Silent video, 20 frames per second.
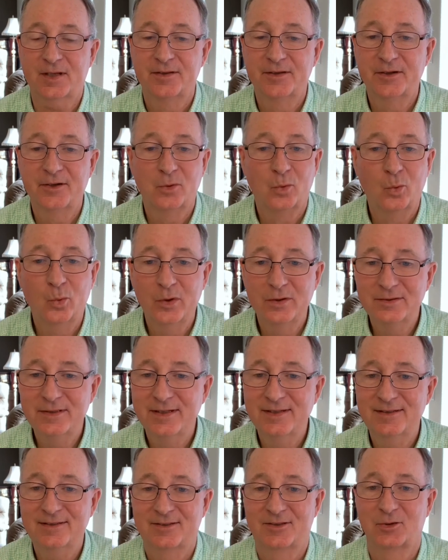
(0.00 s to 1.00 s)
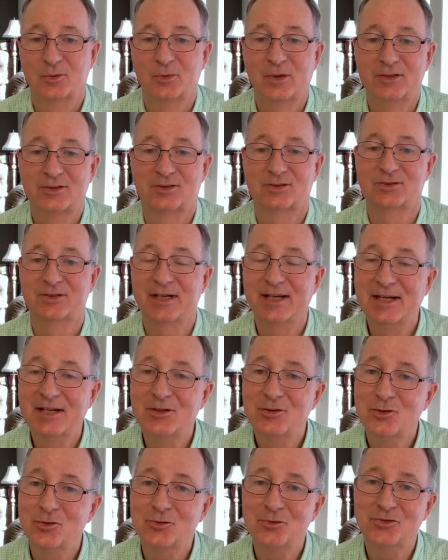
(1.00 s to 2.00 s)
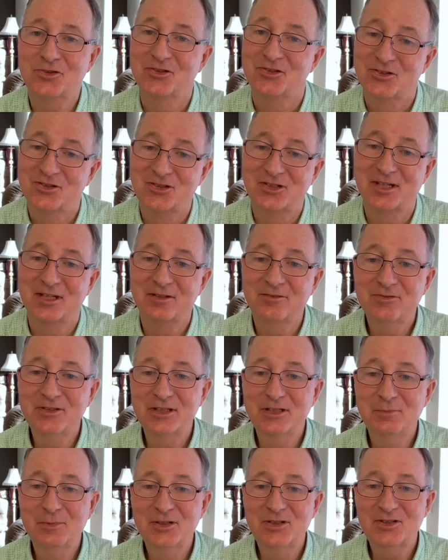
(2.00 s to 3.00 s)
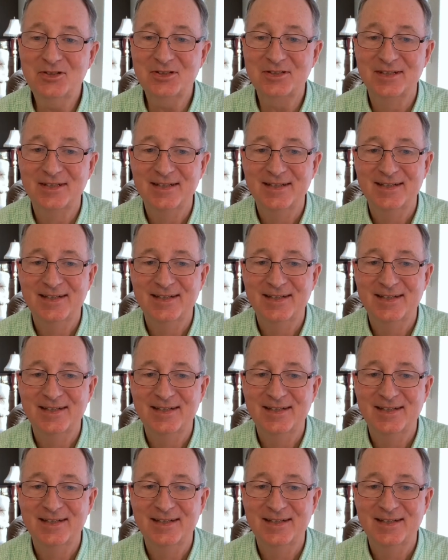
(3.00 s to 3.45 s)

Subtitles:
They're willing to wrestle angels instead of demons.